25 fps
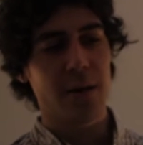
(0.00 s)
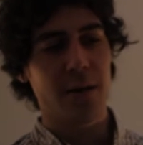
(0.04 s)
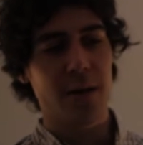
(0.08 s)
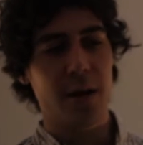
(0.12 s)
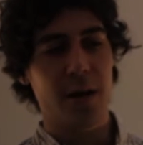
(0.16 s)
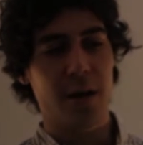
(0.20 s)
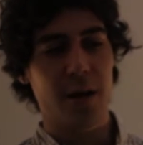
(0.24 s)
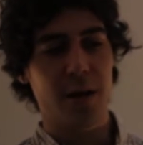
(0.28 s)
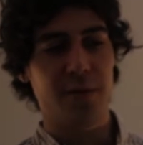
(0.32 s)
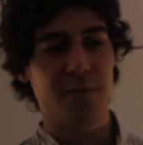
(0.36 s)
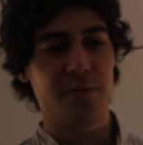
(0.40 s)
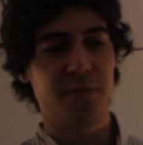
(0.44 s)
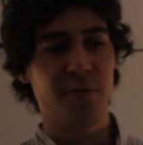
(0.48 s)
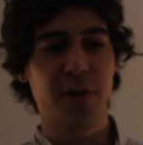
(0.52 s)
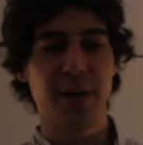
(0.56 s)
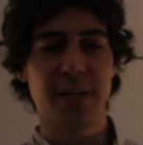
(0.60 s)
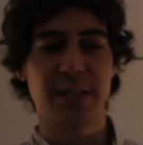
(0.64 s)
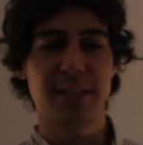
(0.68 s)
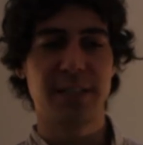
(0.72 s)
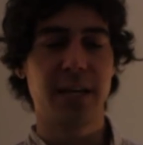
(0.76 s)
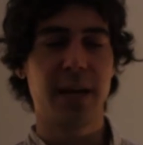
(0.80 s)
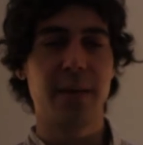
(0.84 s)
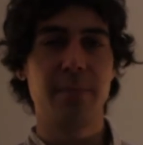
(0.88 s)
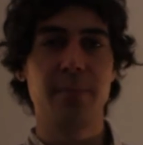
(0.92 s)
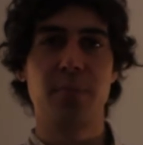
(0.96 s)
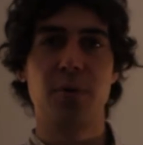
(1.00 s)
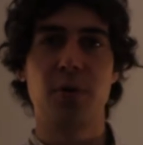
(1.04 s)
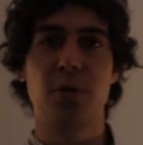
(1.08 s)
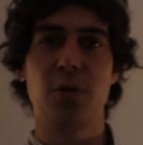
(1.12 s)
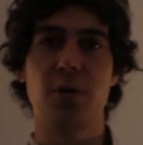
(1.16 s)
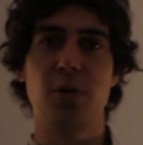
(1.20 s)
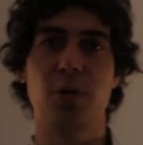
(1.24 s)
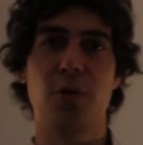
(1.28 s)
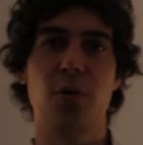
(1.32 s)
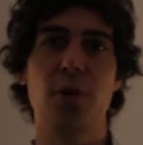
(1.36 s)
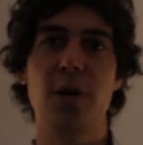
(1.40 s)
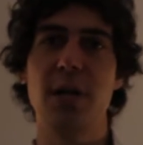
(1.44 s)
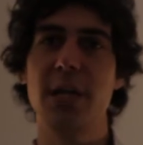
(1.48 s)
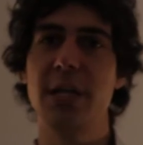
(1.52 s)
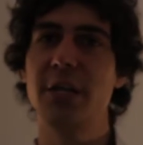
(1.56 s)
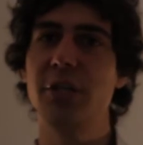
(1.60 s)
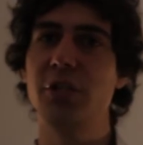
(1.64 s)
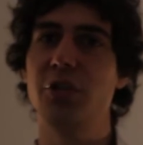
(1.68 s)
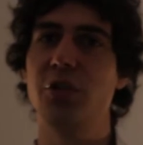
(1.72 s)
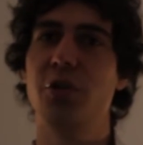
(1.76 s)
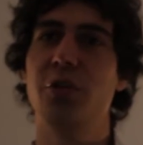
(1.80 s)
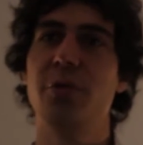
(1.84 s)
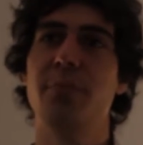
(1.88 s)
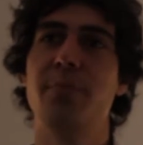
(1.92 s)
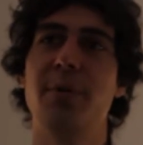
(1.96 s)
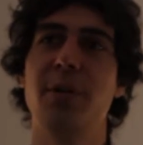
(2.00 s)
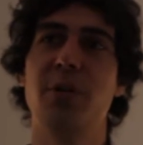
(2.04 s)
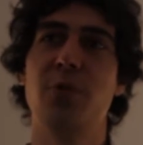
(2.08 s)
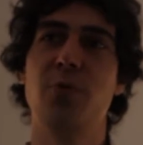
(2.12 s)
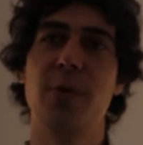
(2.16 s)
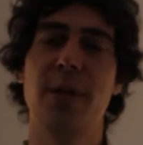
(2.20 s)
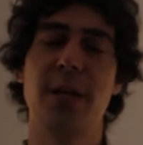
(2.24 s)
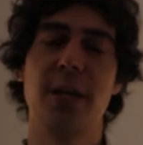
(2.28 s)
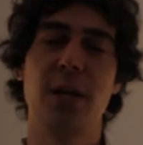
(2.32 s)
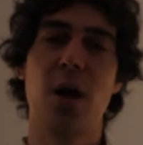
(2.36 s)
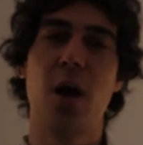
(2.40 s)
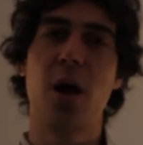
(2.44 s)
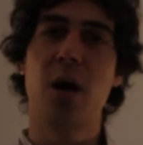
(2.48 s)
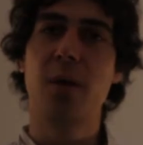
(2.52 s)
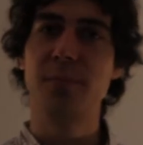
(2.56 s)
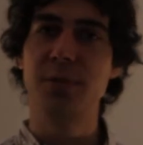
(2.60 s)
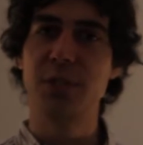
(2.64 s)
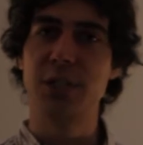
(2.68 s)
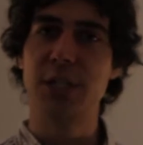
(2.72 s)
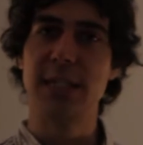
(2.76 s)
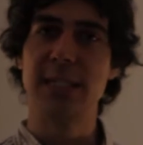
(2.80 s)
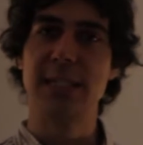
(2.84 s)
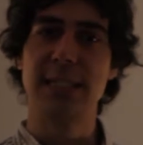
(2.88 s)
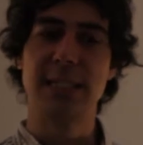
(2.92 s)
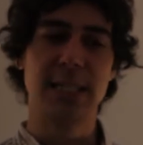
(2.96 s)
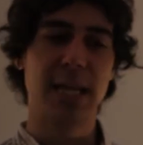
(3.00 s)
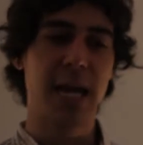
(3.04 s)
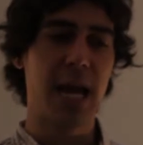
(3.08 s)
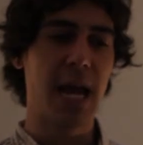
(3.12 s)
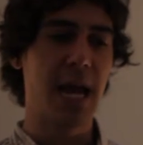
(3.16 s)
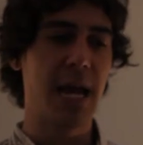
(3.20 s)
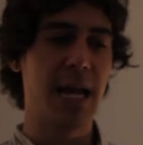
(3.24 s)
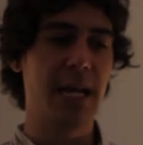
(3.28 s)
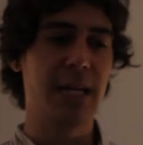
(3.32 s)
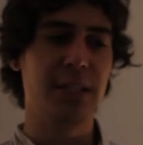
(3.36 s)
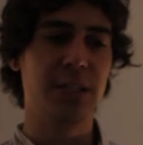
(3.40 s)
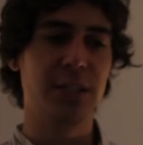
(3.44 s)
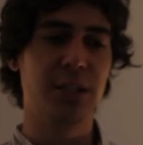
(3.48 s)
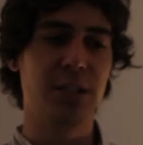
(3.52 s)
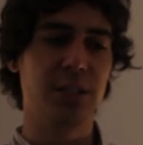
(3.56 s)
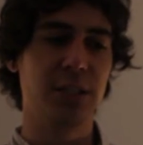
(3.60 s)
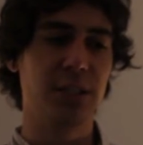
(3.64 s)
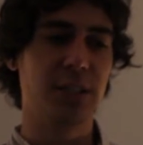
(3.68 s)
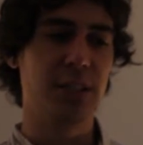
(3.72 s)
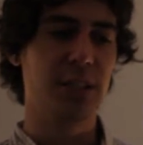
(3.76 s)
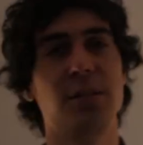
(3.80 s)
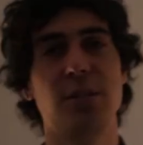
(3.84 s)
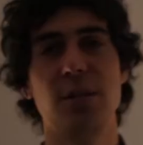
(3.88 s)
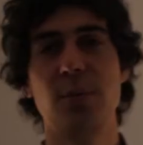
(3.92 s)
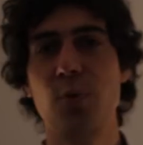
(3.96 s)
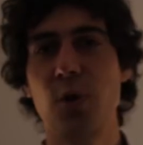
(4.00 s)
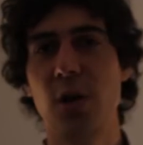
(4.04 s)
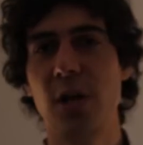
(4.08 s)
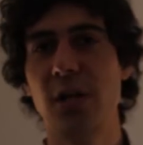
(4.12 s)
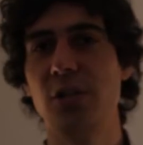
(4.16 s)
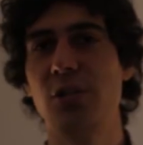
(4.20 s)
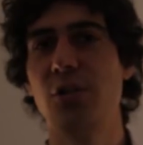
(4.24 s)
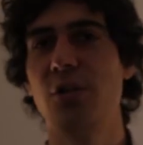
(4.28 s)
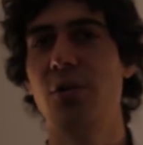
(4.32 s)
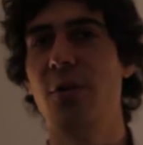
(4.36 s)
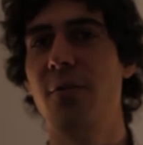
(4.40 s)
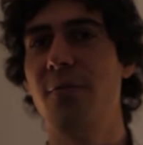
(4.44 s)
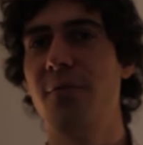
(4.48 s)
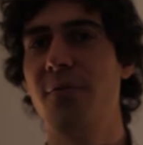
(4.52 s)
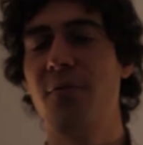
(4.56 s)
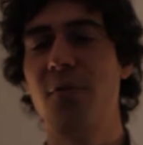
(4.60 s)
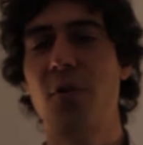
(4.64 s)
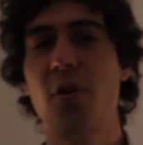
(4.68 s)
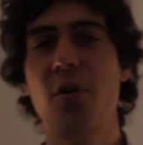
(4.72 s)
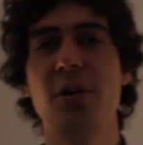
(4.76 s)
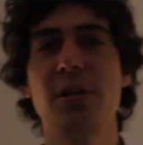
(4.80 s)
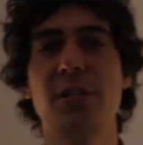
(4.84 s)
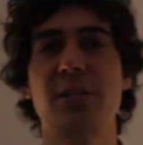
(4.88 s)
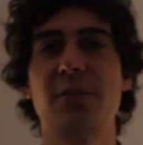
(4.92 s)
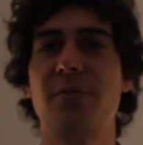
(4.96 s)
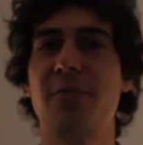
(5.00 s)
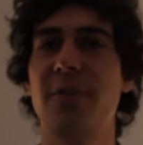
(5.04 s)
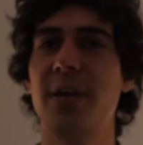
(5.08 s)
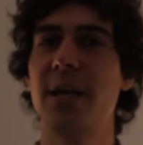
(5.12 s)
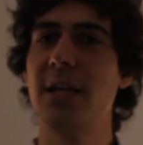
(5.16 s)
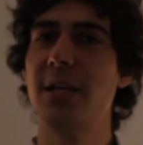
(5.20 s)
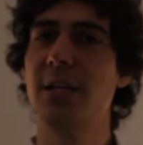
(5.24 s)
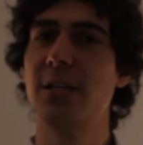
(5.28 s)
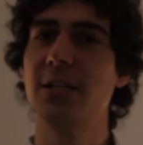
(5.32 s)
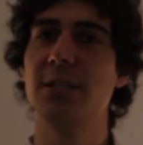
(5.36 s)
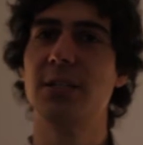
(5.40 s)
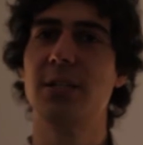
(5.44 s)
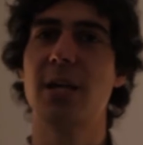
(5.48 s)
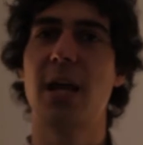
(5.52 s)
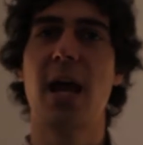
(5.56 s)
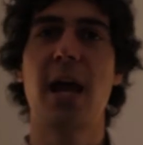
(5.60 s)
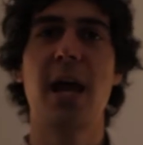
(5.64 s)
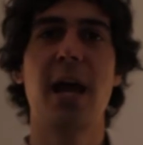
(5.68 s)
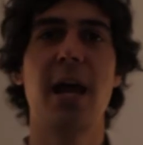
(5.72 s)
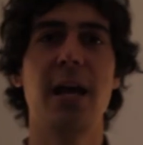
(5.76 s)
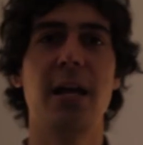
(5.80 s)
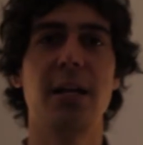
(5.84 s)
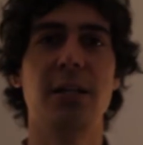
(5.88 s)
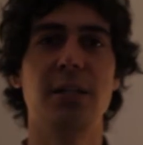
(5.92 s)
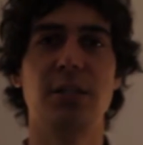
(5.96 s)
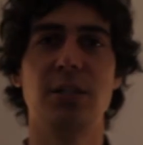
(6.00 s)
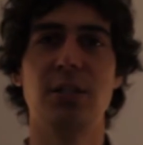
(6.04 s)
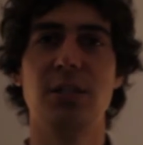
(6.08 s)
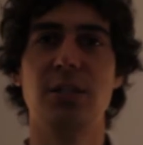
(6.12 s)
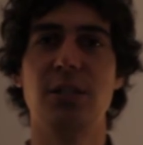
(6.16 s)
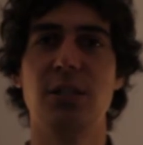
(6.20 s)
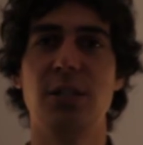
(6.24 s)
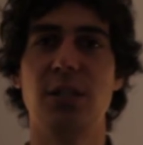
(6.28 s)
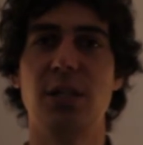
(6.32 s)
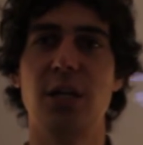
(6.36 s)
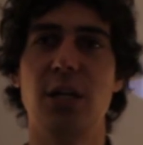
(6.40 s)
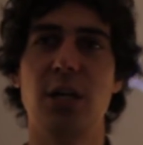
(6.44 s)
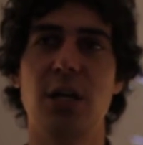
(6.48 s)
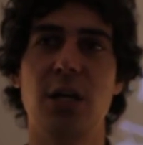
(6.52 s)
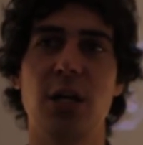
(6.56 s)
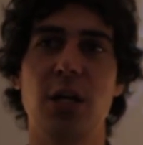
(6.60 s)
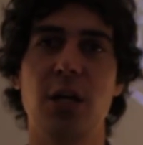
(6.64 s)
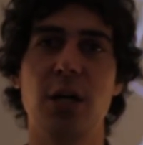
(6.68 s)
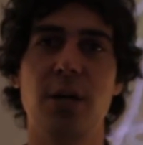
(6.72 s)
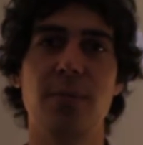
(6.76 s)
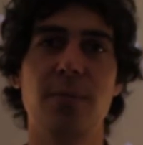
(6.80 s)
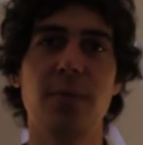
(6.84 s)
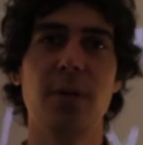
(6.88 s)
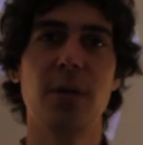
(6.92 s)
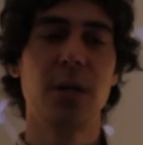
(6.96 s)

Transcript: Uh, for example, collision between objects and uh, simulation of force fields and uh,